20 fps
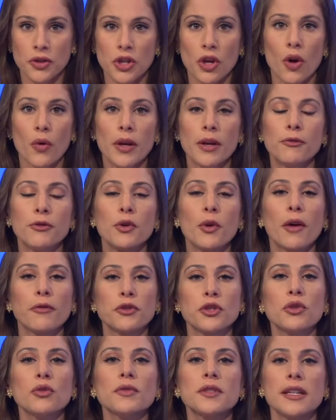So if you
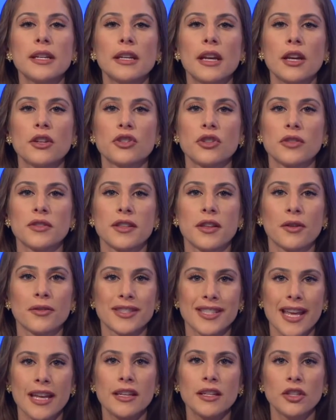have two teenagers that are
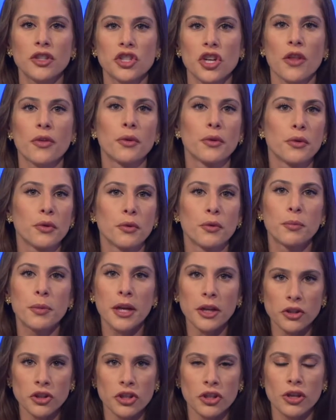sending each other nude
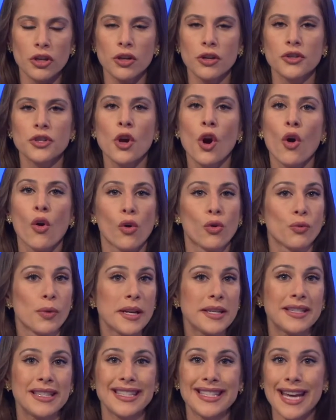pictures or
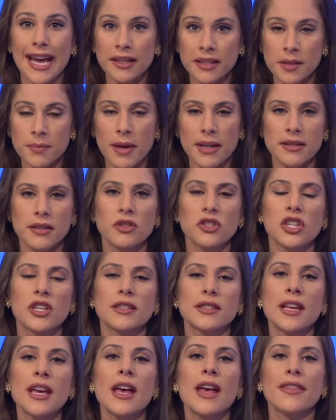racy text
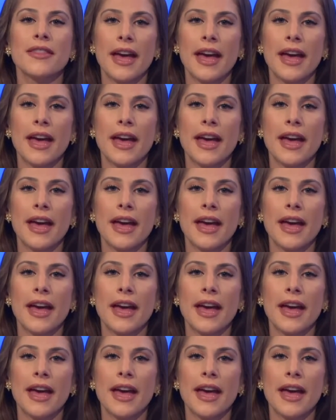messages,